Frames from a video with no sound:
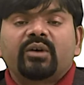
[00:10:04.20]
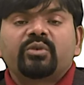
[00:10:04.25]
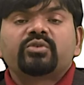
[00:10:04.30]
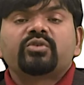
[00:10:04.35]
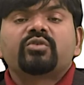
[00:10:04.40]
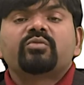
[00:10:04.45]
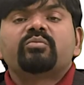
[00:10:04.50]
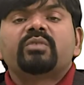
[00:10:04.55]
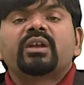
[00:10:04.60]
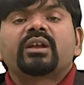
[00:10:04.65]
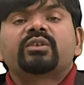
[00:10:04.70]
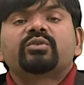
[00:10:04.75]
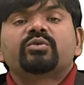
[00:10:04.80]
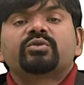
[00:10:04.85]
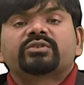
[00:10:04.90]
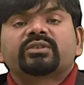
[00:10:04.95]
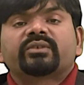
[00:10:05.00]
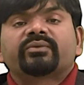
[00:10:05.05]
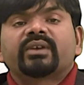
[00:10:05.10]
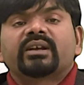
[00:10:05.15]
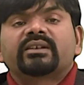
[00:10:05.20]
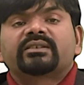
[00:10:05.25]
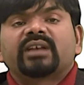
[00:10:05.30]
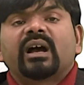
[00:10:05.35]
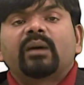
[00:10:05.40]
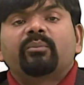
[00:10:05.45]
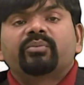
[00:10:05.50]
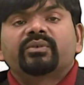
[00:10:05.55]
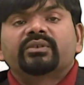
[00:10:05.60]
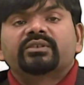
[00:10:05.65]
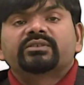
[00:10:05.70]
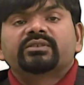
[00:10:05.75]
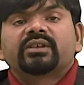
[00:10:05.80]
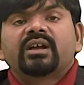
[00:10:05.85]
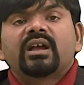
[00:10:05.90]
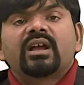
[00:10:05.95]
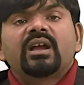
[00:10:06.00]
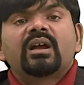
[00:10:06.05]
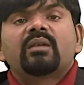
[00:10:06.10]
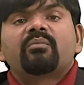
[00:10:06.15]
do you make use of examples?
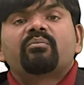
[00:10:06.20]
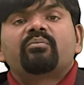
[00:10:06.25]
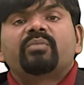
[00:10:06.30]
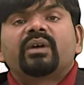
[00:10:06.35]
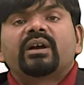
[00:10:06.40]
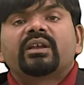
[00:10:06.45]
By